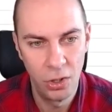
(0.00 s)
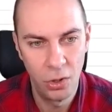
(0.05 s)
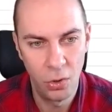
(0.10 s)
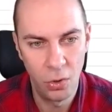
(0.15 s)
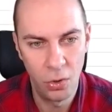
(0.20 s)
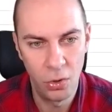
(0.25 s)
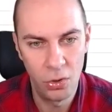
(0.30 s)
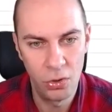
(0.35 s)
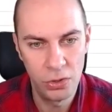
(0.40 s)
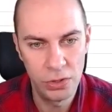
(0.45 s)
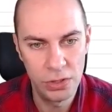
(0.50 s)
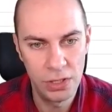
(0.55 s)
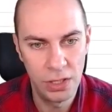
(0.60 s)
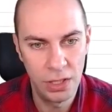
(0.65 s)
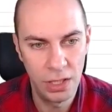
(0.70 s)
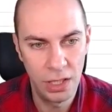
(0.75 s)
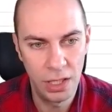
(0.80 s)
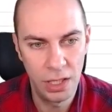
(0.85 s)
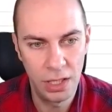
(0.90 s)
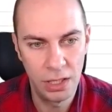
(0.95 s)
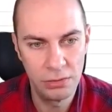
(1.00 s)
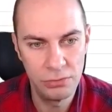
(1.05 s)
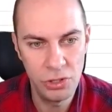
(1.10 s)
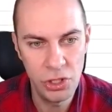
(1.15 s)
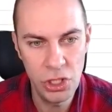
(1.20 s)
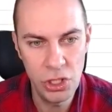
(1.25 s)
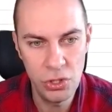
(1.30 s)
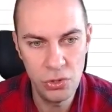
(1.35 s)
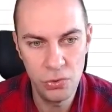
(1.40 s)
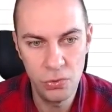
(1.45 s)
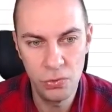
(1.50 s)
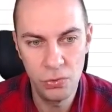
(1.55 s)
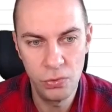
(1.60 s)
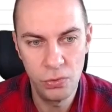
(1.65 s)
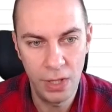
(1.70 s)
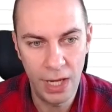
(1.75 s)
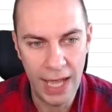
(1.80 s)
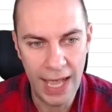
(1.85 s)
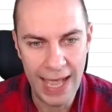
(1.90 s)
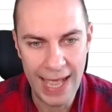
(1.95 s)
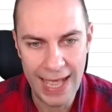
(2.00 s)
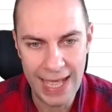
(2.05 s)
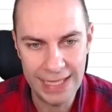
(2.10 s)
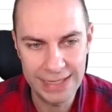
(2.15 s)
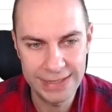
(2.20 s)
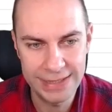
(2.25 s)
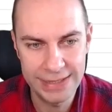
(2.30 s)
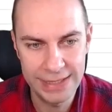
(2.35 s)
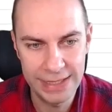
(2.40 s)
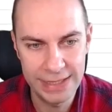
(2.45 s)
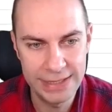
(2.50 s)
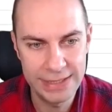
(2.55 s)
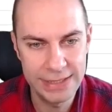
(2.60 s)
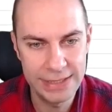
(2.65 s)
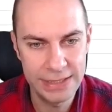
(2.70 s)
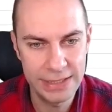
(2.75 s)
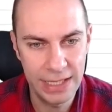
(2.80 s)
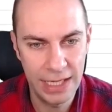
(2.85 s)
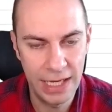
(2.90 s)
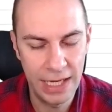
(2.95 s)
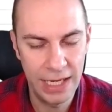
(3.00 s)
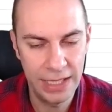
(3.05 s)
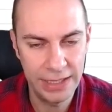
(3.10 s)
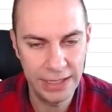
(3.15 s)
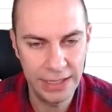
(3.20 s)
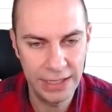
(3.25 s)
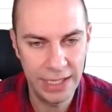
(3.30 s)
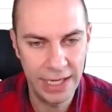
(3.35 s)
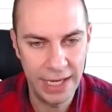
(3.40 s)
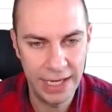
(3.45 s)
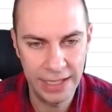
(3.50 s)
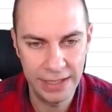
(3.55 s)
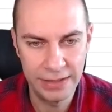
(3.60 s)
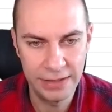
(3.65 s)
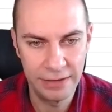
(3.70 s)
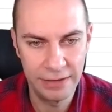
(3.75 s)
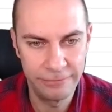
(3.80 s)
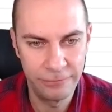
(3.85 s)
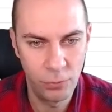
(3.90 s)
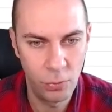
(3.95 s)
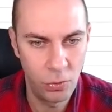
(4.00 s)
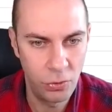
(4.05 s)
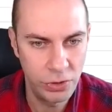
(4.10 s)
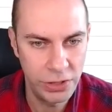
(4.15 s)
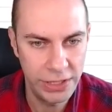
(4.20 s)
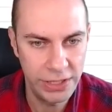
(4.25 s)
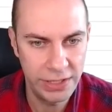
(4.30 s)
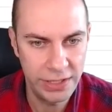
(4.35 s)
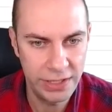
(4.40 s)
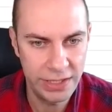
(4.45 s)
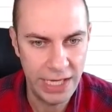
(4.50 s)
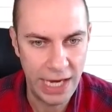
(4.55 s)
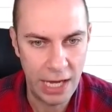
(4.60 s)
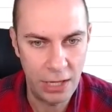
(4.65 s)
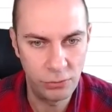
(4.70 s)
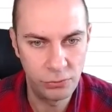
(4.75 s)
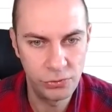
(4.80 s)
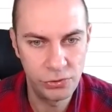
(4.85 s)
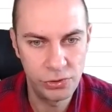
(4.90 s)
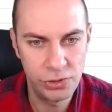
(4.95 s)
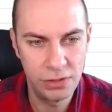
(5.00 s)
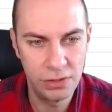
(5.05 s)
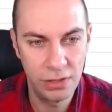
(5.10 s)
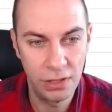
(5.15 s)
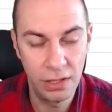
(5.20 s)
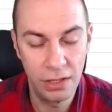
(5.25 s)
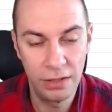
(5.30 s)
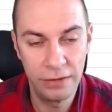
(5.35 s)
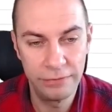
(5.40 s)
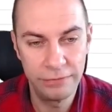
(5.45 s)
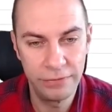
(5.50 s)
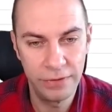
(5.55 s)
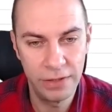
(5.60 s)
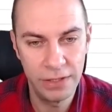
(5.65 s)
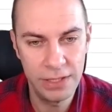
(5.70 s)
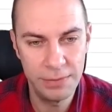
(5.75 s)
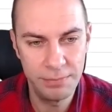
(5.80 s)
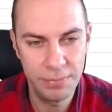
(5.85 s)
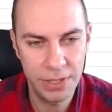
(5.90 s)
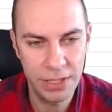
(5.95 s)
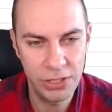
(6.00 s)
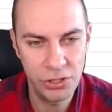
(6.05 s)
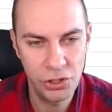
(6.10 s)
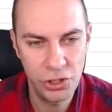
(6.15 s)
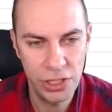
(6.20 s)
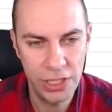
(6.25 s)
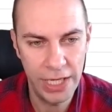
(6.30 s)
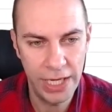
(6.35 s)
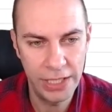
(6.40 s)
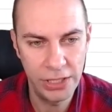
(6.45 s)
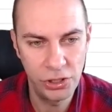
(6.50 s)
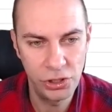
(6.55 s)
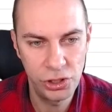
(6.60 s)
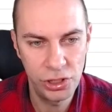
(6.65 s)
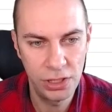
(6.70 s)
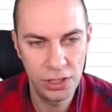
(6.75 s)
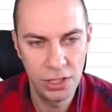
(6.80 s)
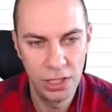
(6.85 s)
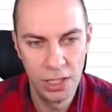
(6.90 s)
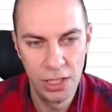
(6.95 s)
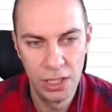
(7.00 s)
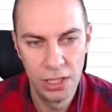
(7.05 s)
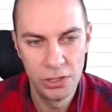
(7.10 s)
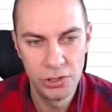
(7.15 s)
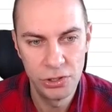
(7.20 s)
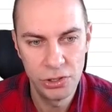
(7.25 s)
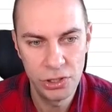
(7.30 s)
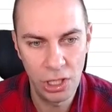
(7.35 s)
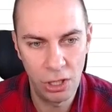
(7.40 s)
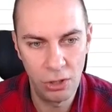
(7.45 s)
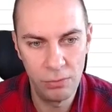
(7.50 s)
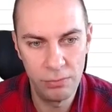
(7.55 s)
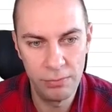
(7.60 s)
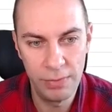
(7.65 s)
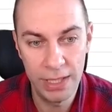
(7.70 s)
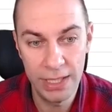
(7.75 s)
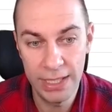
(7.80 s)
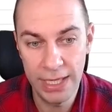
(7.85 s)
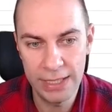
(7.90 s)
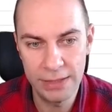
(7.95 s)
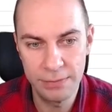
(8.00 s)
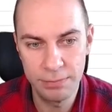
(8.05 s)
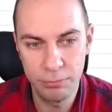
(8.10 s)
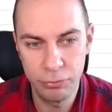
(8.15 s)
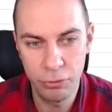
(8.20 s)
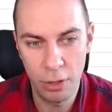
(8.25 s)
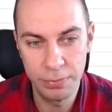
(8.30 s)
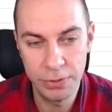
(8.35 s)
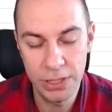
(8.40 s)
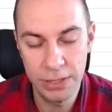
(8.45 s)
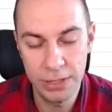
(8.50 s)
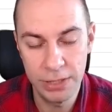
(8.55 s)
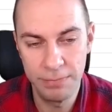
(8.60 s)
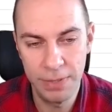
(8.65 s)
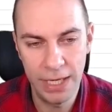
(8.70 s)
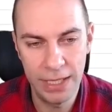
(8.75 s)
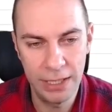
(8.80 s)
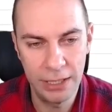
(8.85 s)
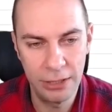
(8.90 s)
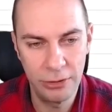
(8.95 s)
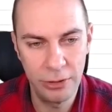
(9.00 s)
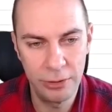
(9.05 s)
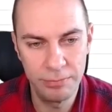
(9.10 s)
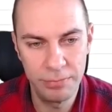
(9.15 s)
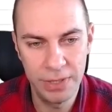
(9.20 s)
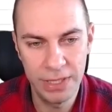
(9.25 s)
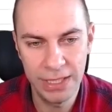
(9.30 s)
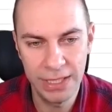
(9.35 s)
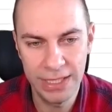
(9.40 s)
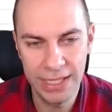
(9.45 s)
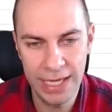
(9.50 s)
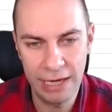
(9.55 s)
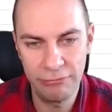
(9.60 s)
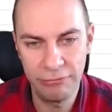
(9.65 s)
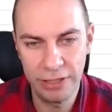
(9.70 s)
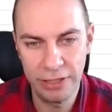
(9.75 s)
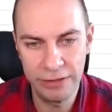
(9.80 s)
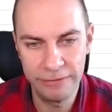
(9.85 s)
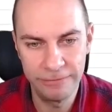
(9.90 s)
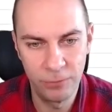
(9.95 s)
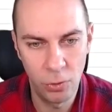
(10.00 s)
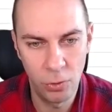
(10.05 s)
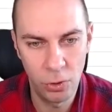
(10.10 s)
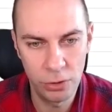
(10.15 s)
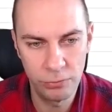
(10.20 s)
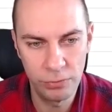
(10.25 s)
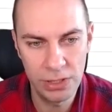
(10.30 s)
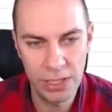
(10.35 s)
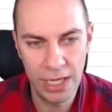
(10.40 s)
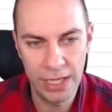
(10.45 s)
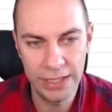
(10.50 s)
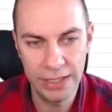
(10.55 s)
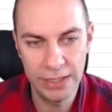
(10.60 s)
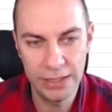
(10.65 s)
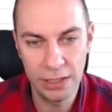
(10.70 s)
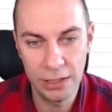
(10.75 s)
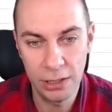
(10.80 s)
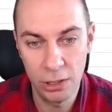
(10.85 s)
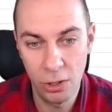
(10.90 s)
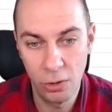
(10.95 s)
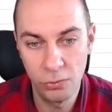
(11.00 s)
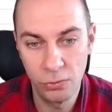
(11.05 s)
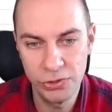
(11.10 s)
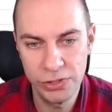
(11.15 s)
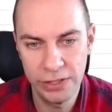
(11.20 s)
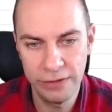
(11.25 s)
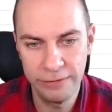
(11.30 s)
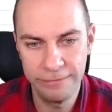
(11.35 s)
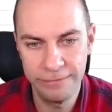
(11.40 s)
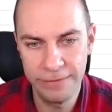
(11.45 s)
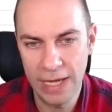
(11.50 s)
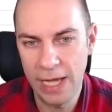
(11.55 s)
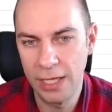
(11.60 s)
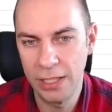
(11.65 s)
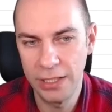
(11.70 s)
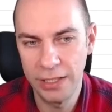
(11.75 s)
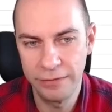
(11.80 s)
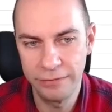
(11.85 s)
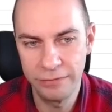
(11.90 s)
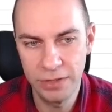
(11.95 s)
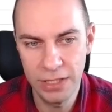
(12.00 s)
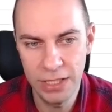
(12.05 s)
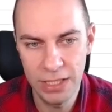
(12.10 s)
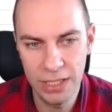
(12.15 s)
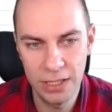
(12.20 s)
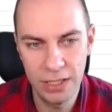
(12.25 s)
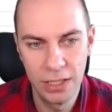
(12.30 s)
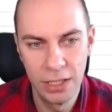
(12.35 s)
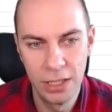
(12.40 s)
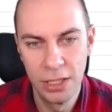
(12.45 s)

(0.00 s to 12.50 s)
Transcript: on new assets. I had 40,000 of depreciation. So my net property, plant, equipment carried forward, i.e. the closing value of the year,